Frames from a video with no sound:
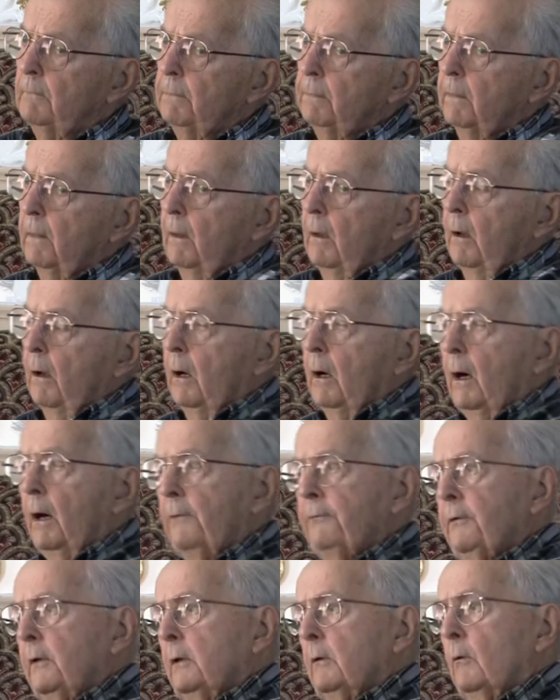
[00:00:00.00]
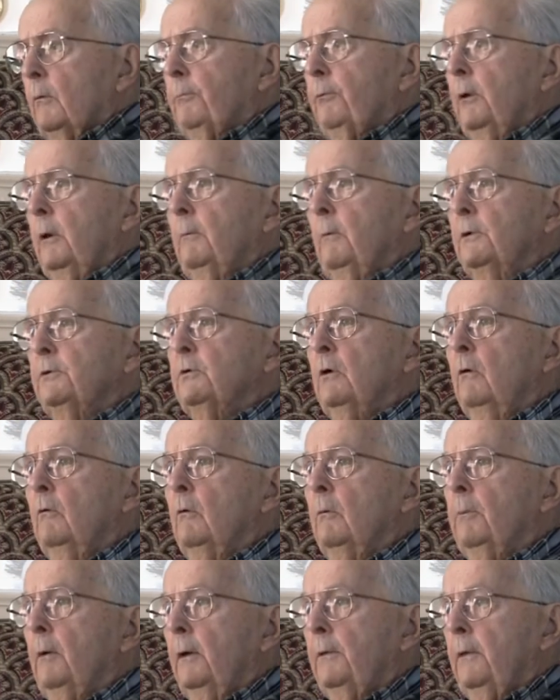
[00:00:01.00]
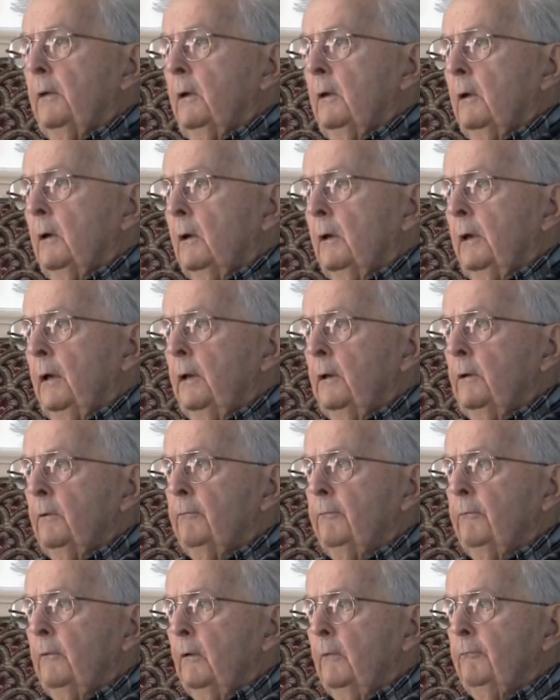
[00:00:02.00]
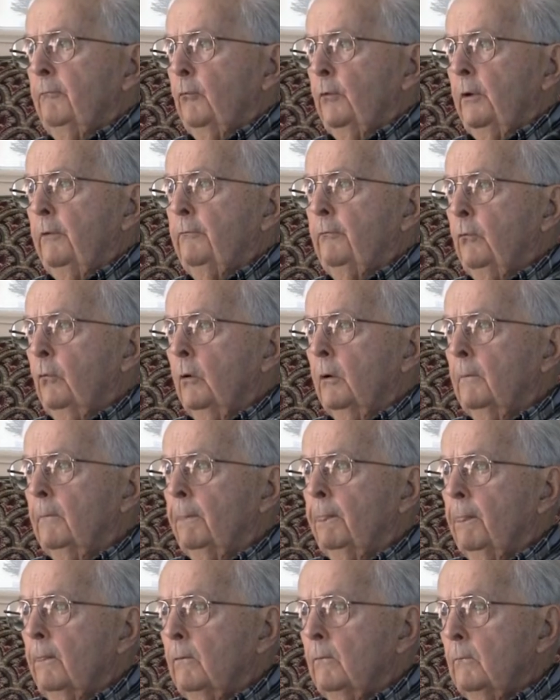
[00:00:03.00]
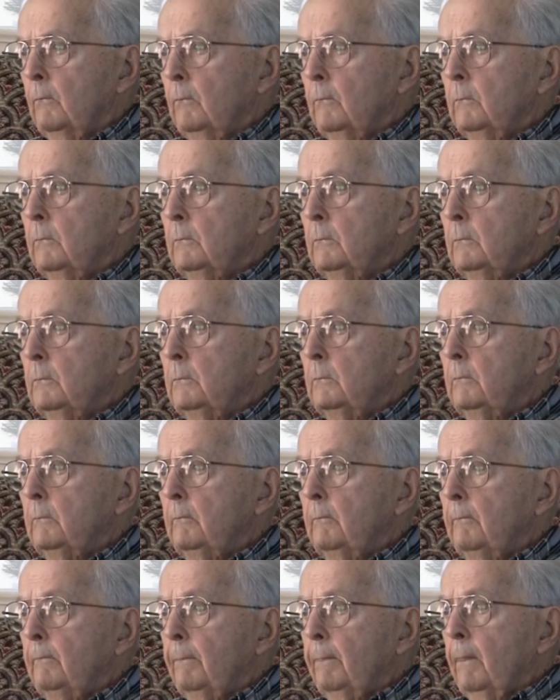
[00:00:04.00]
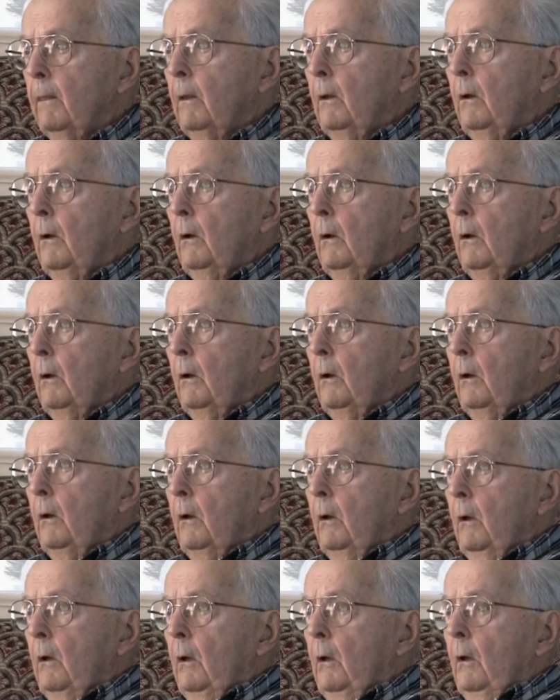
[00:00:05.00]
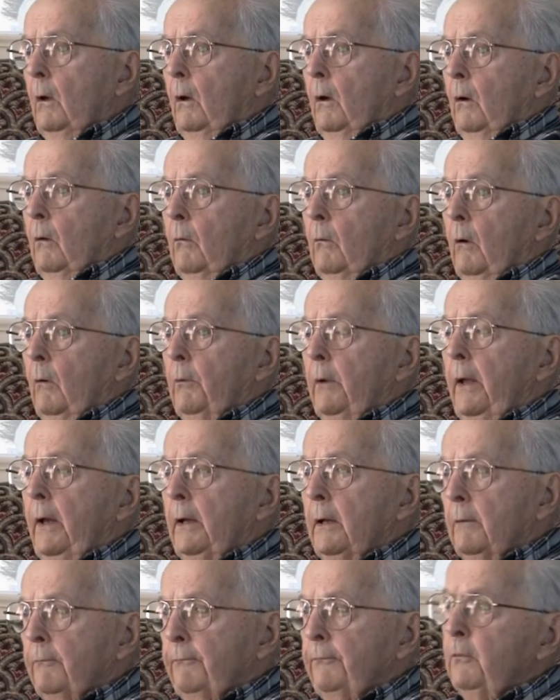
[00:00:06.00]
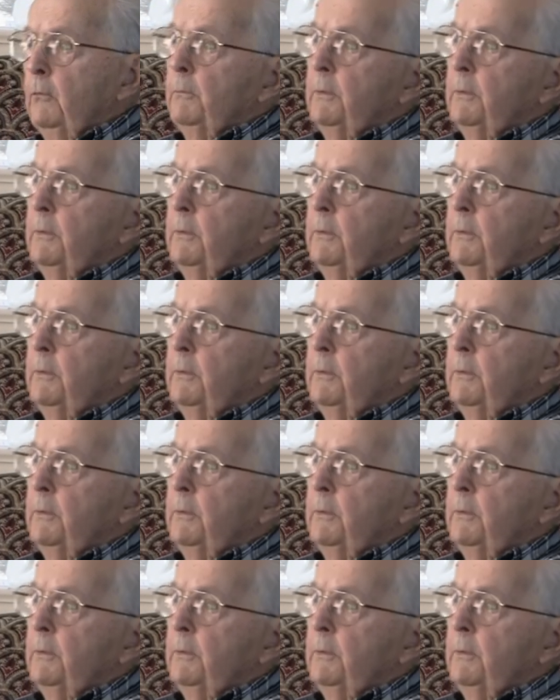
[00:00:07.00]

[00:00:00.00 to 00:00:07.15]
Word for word: missions pretty I much... I think they were pretty much over by the uh, end of uh, 44. So what did you do then the rest of the time? Well, we had a few